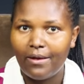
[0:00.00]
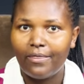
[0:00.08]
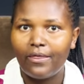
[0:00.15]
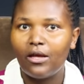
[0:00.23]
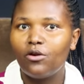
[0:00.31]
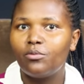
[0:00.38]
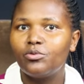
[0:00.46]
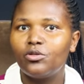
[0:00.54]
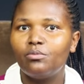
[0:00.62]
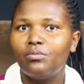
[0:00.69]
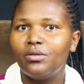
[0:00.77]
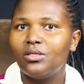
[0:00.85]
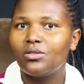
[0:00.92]
Then
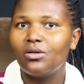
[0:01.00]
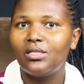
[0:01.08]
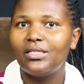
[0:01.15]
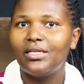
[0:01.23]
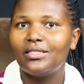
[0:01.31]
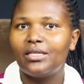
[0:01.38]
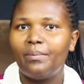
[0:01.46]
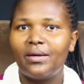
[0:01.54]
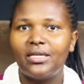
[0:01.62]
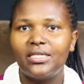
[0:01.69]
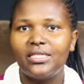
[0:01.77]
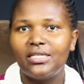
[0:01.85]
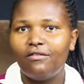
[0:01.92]
option B is called a
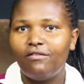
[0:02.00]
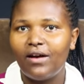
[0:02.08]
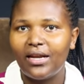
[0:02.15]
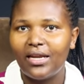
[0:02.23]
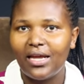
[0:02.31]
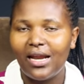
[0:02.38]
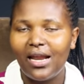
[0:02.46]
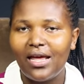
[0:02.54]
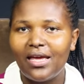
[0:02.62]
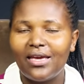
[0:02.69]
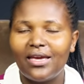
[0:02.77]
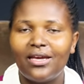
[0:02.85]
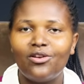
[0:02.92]
separating funnel,
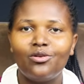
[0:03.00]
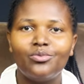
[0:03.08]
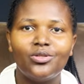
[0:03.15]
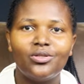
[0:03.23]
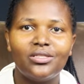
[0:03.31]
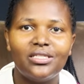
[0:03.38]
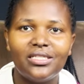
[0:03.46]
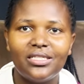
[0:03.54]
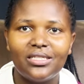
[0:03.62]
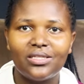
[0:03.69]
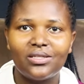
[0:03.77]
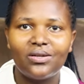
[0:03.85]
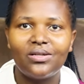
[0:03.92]
and option D
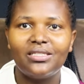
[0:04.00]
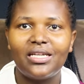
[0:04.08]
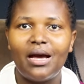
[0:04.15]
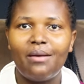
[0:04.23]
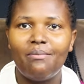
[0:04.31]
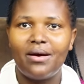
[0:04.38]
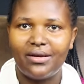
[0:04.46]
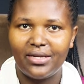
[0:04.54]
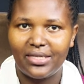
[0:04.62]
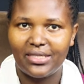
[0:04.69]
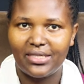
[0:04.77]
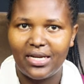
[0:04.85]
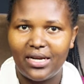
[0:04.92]
is called a
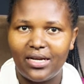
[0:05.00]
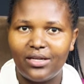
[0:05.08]
barrette.